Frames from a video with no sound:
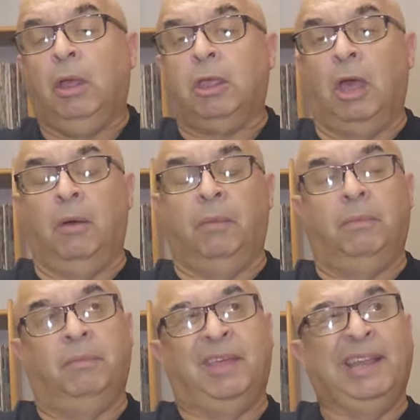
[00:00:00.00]
So
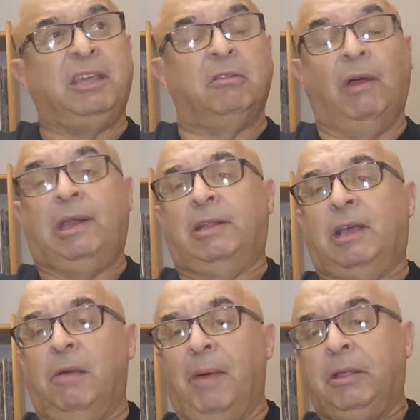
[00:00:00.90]
you're less likely to
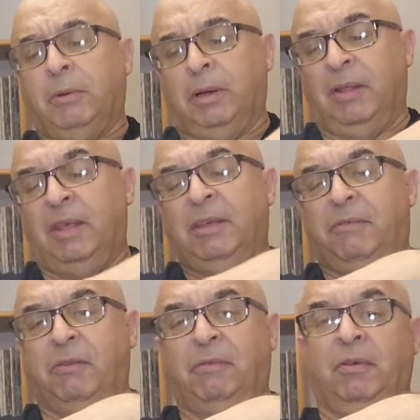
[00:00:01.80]
go back to it. Like
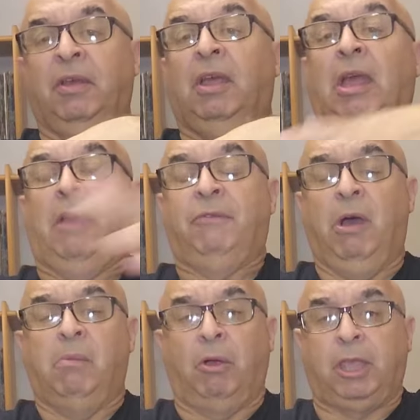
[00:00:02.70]
if you
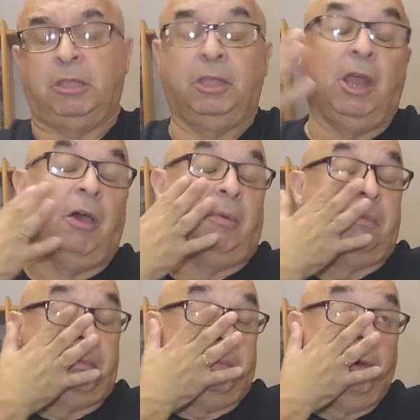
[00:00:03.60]
own box sets, you know
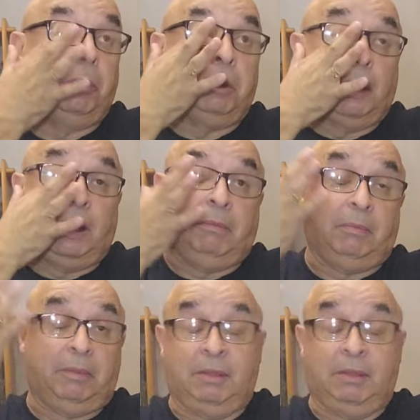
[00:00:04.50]
personally